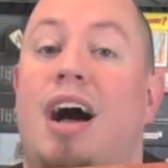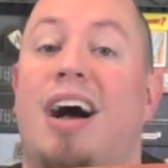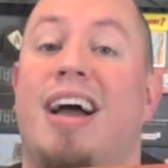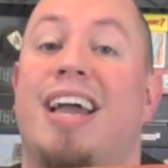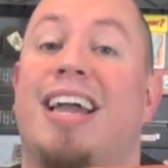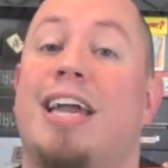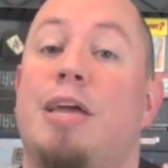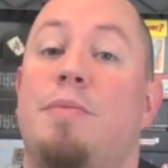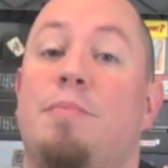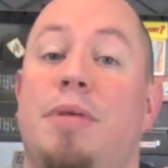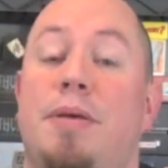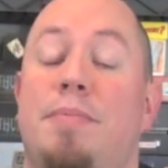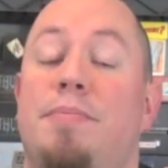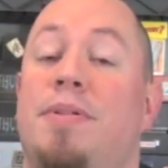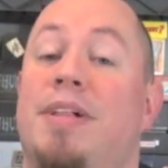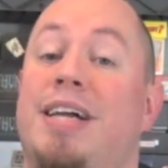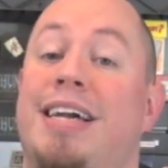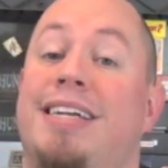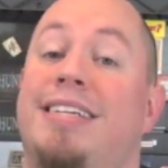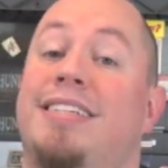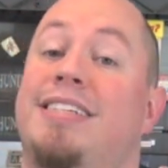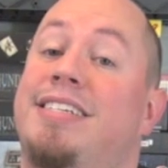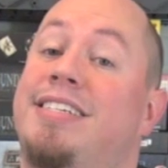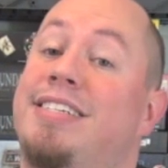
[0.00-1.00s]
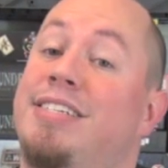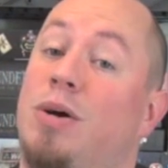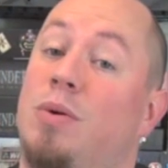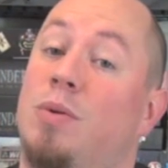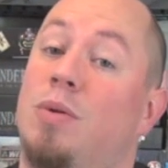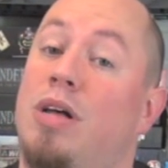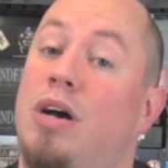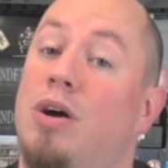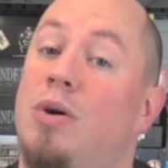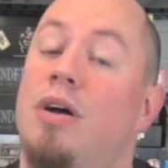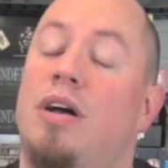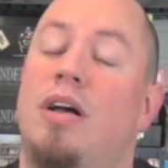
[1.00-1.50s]
It can be played
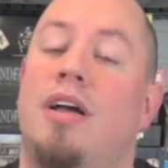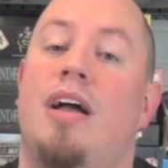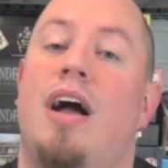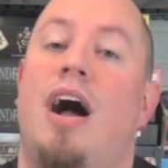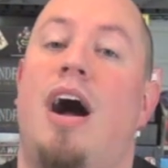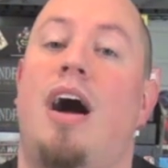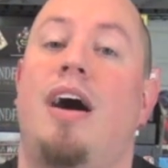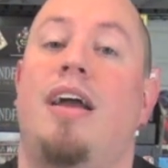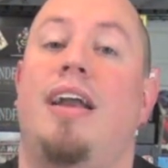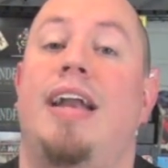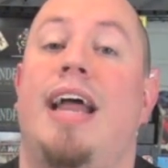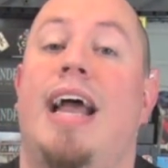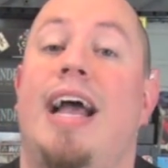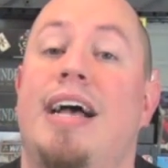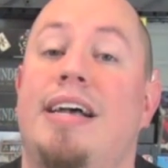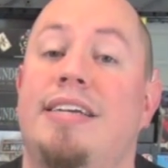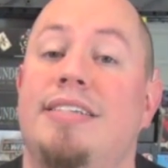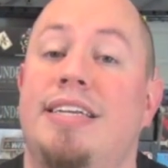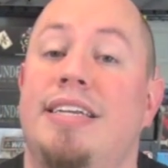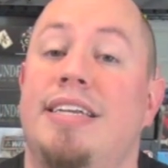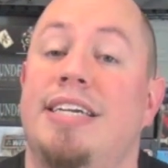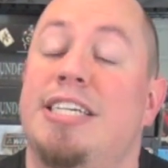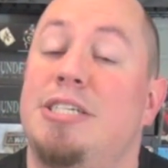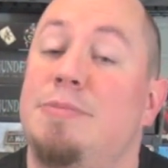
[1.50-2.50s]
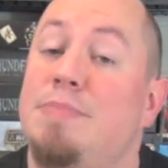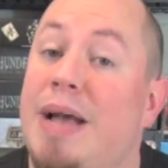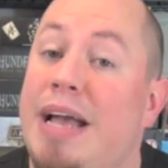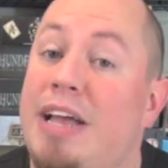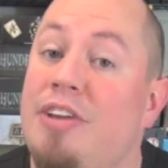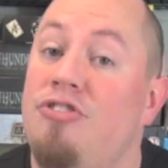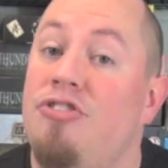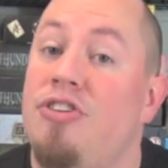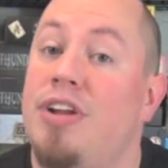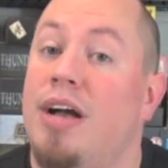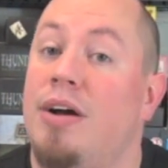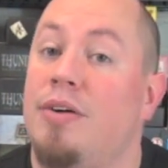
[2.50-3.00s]
solo, and it has an
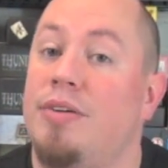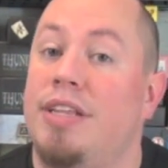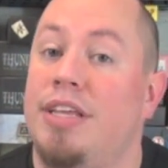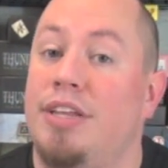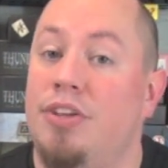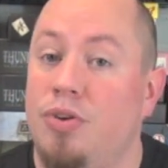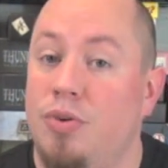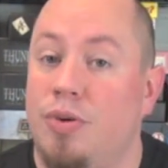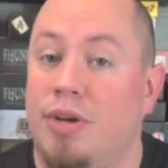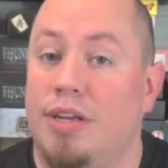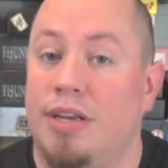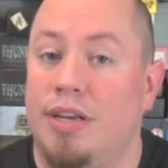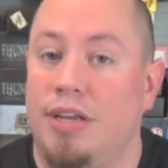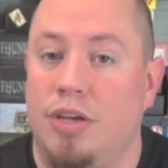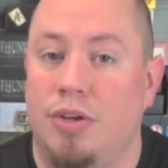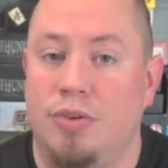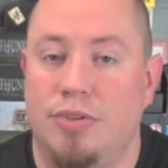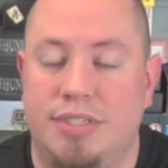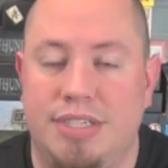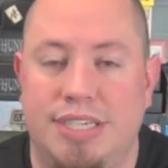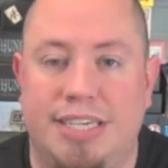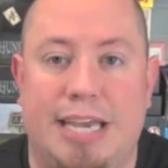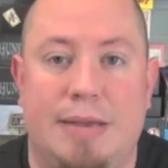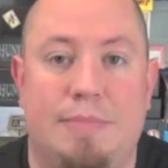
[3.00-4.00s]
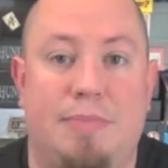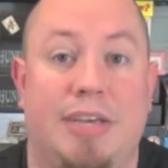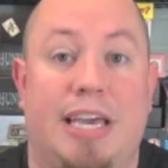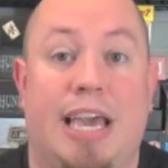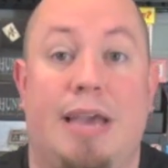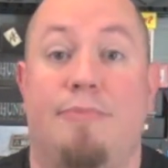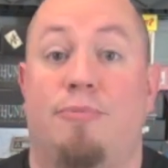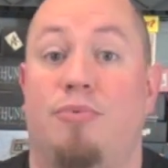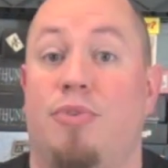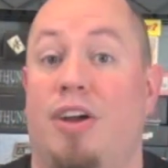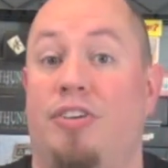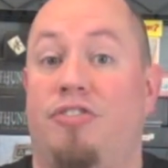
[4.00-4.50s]
expansion out that you can use to keep the
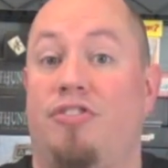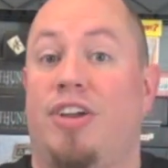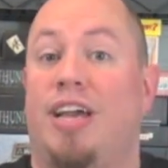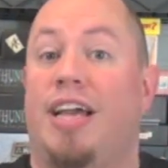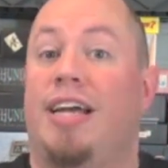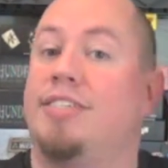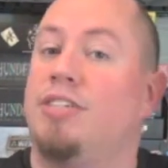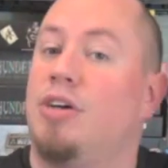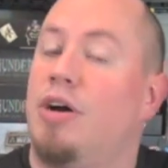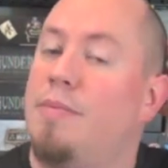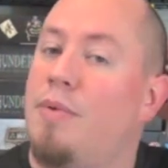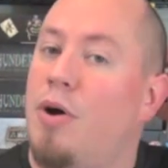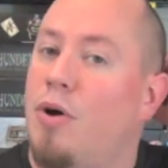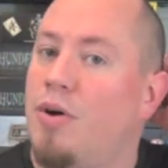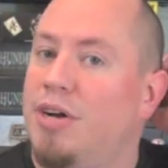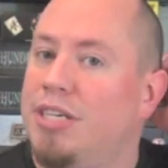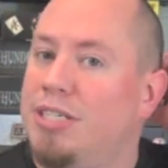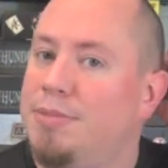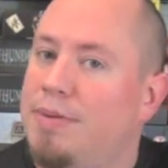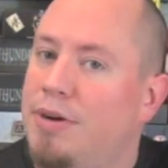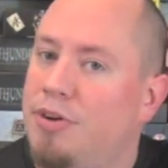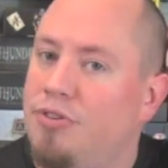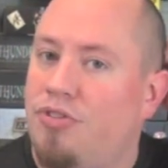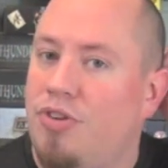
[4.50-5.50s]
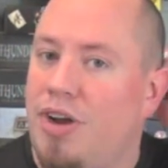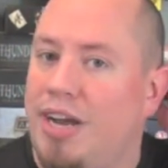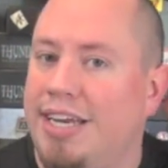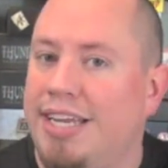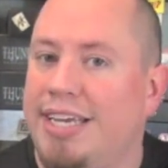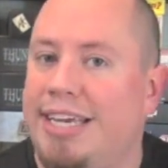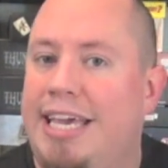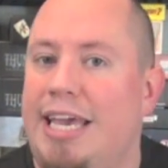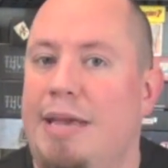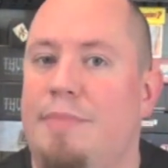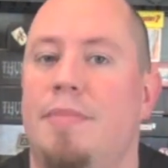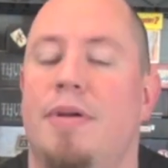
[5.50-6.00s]
game fresh again. So I'm always about trying
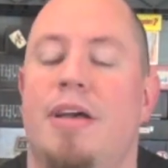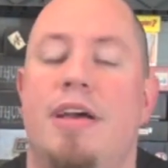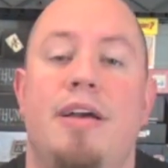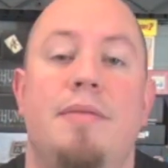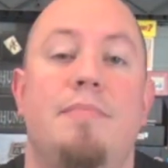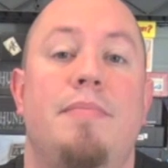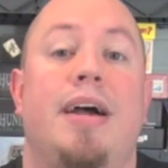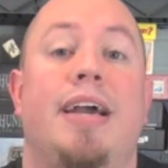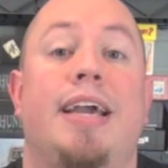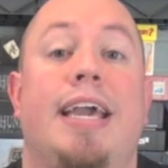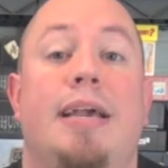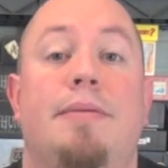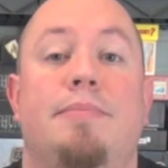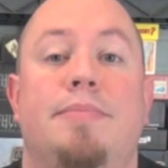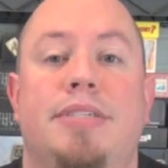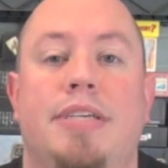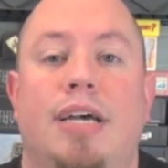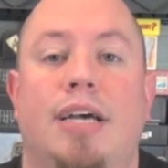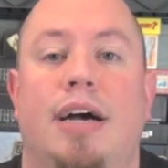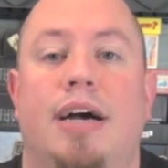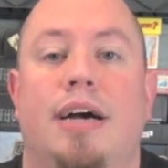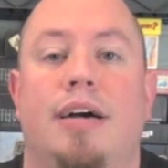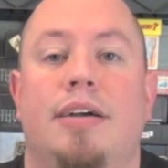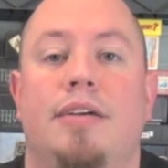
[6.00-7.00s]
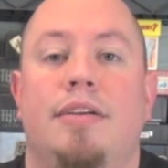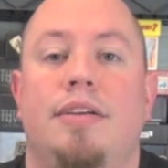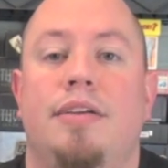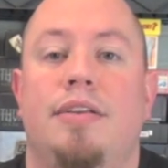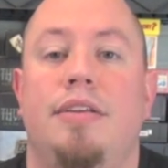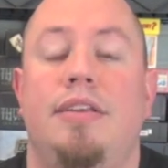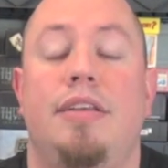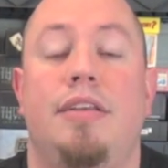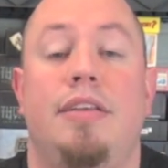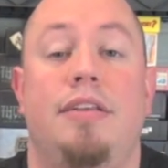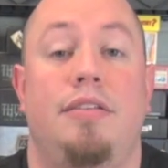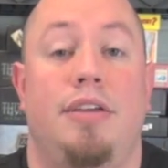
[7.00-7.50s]
to keep my games
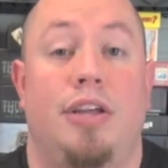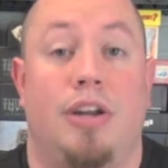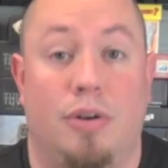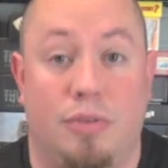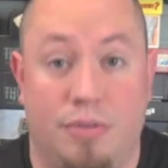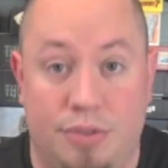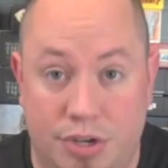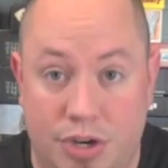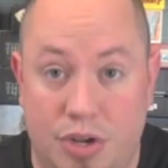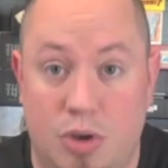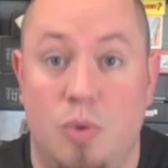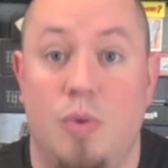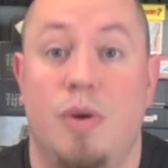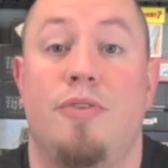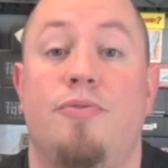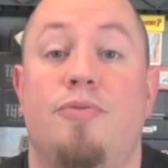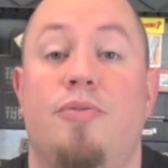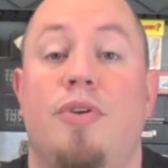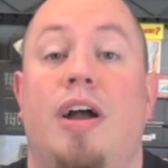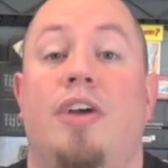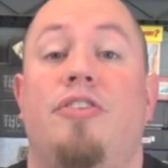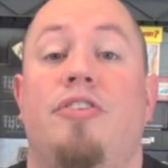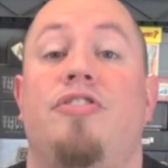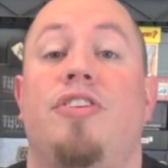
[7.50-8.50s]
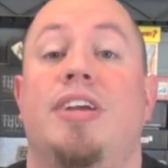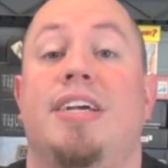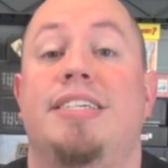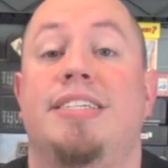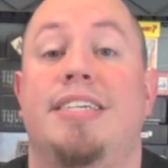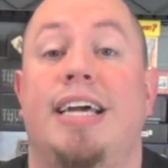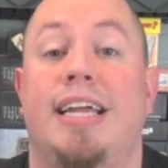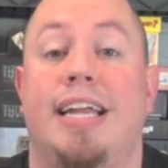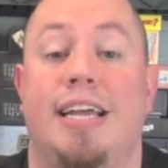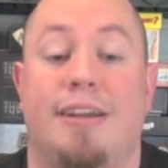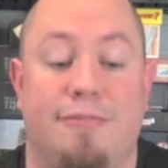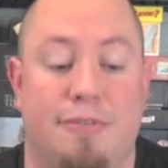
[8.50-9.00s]
new and fresh and
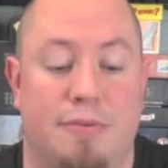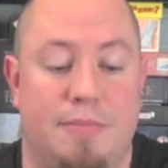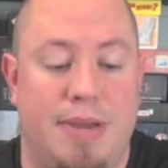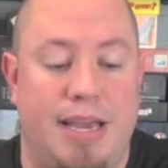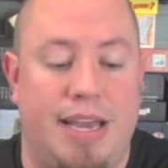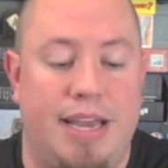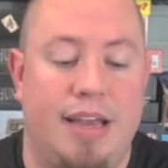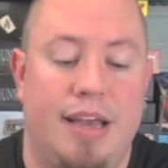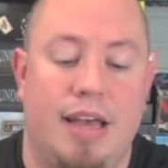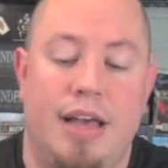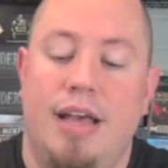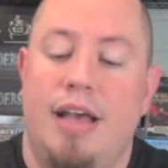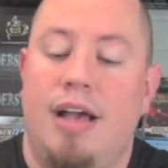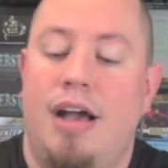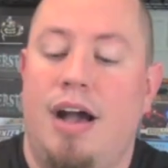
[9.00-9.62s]
exciting for me.